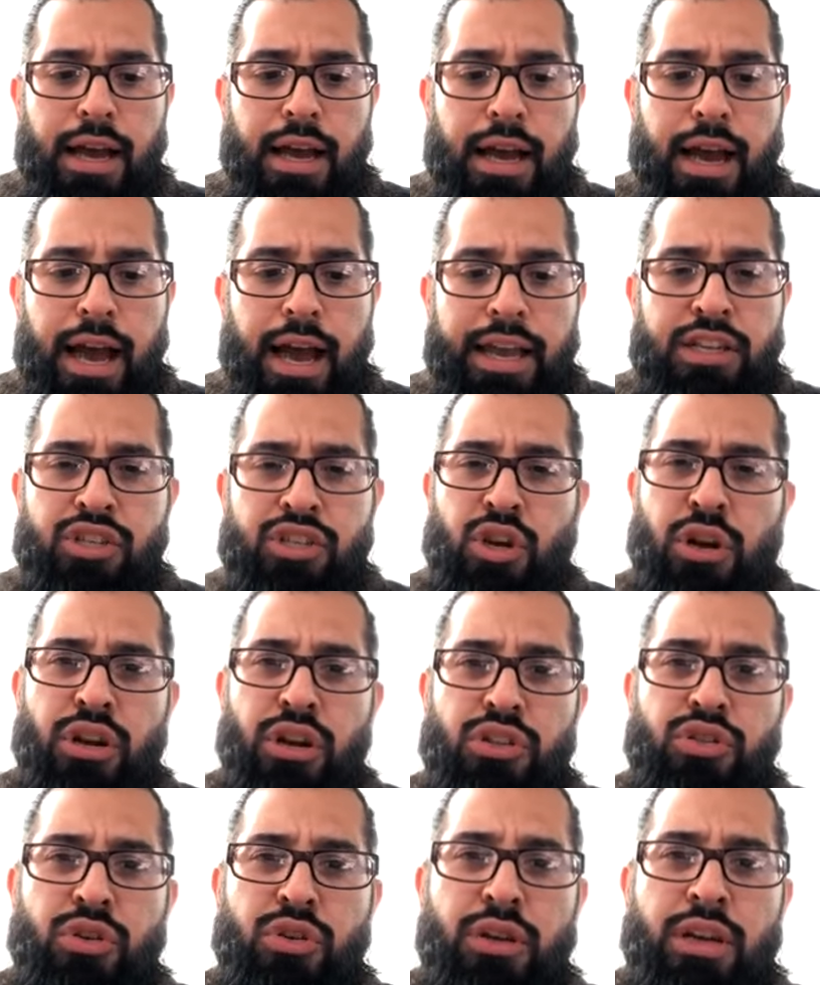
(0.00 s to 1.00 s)
I started
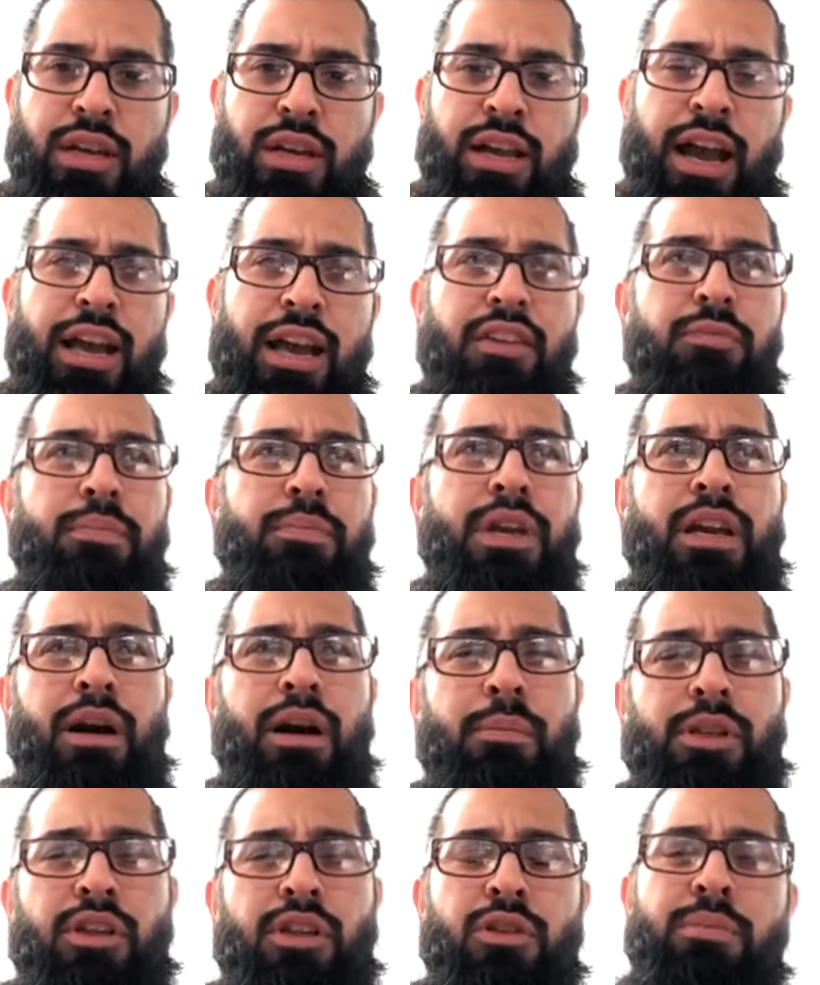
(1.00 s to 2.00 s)
to kind of become
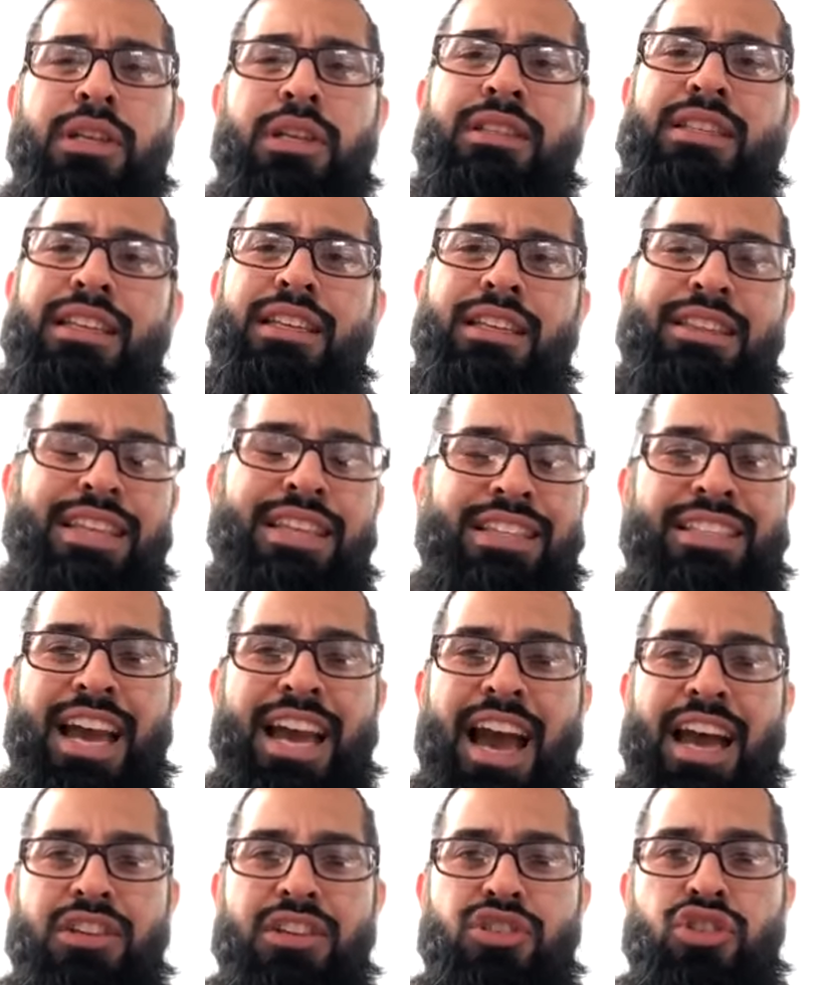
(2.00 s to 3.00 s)
a little bit
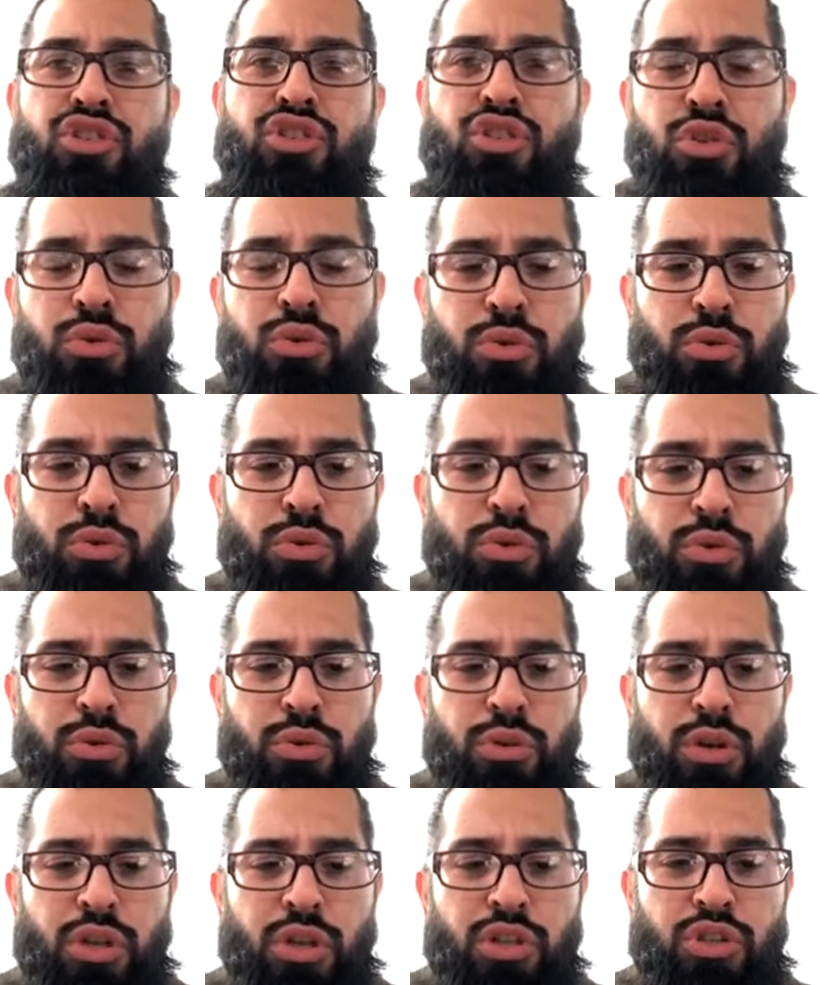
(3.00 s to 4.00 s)
detached to
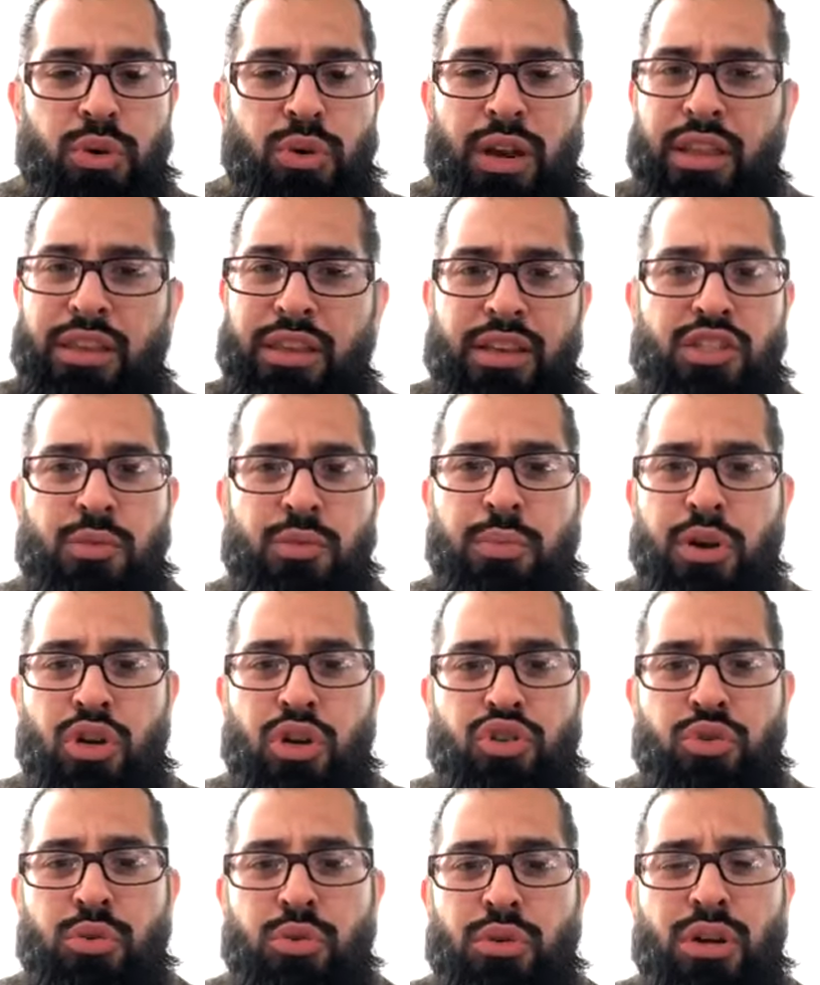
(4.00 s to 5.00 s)
to anything
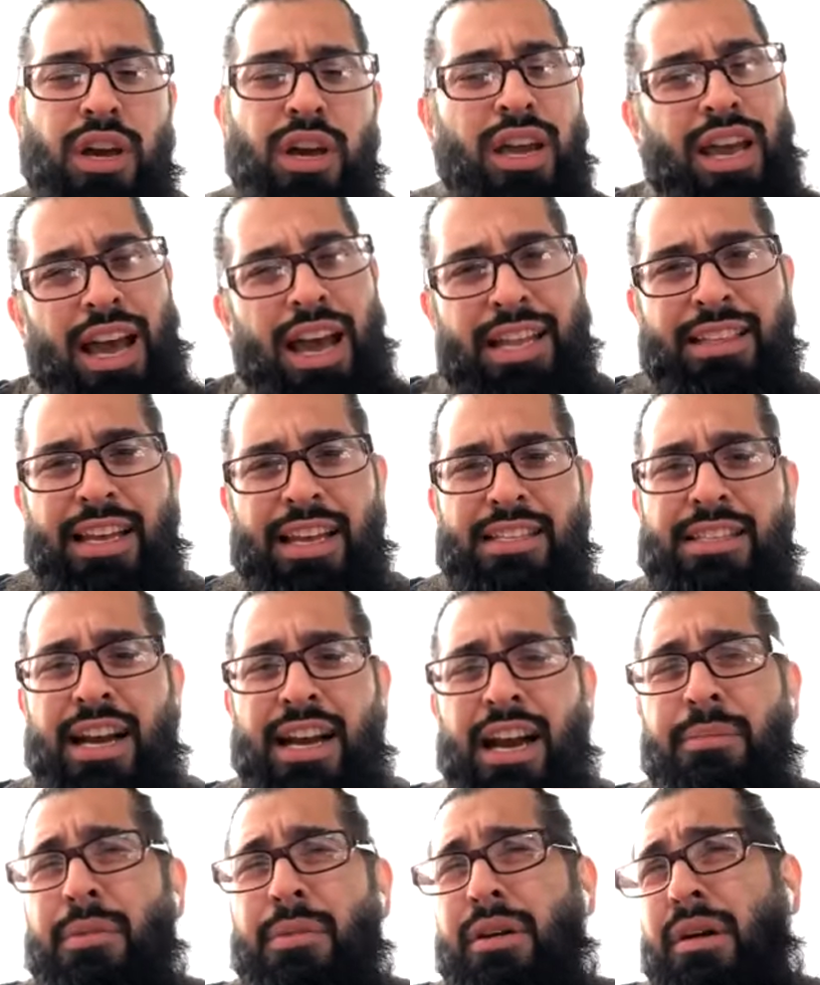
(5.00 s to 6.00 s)
spiritual. At that
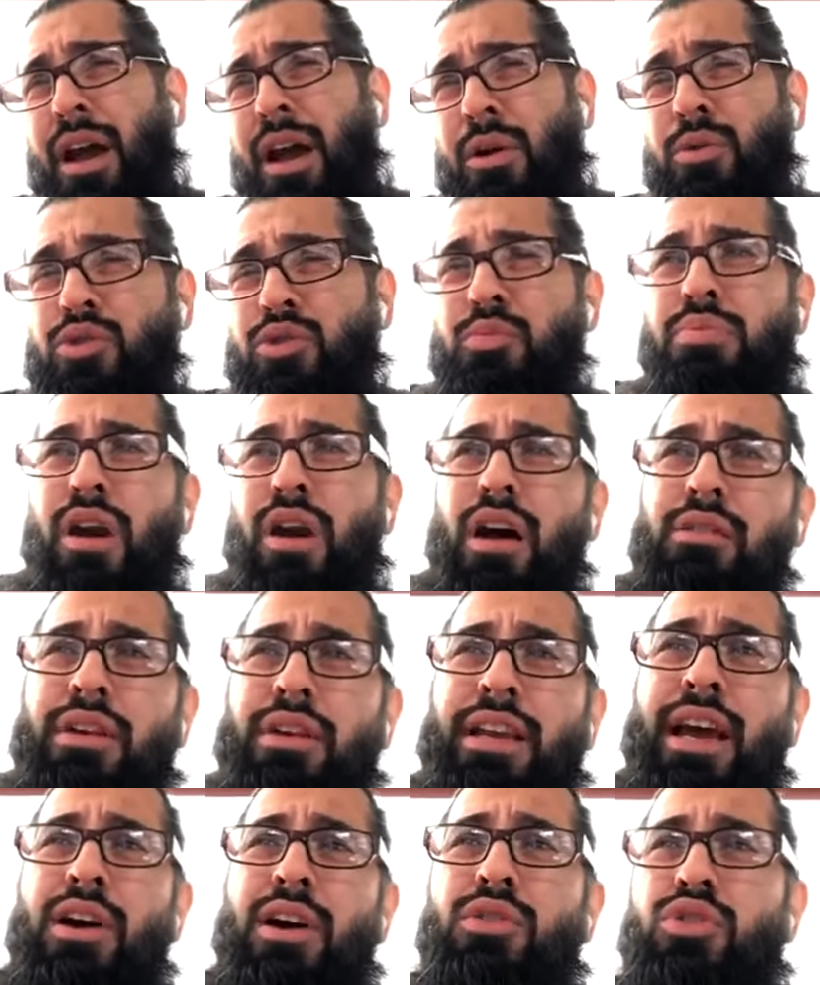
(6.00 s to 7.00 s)
time, I was probably
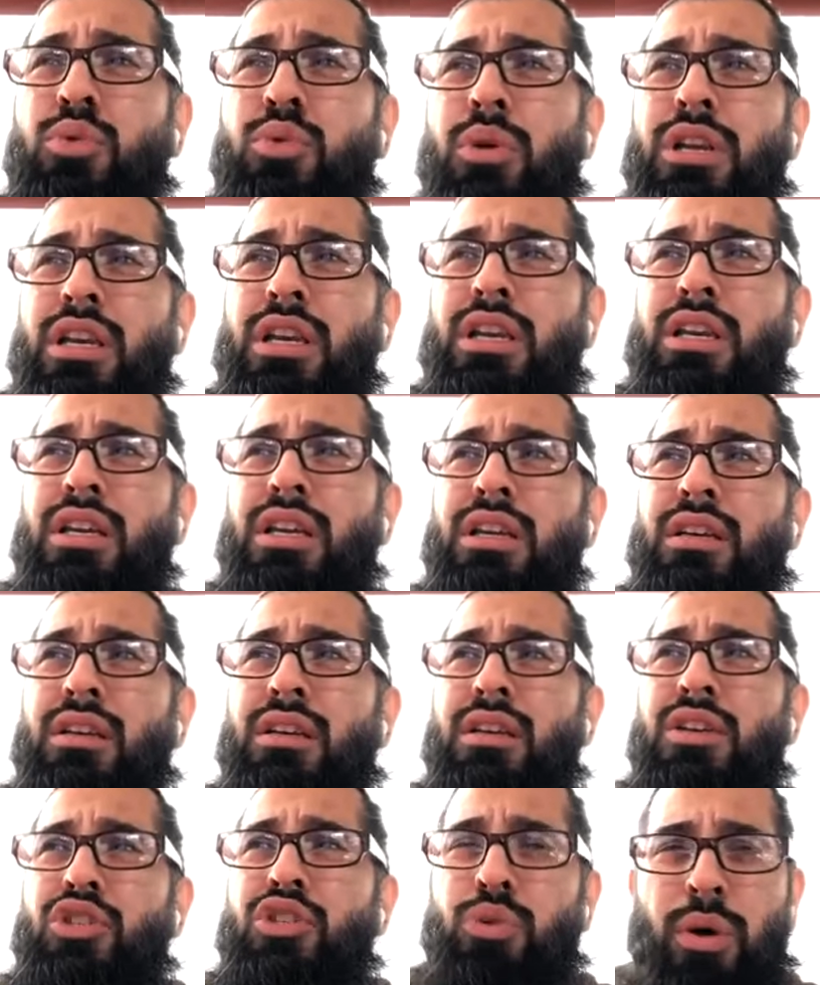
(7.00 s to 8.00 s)
now 20,
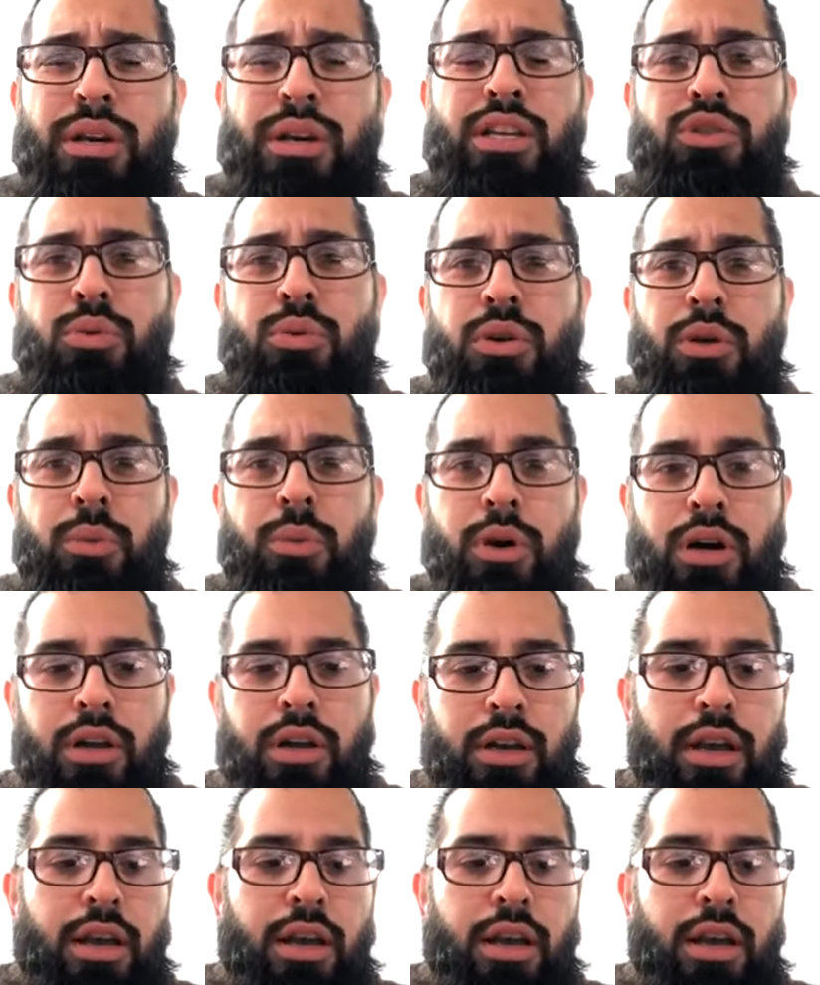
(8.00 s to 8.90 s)
20, 21.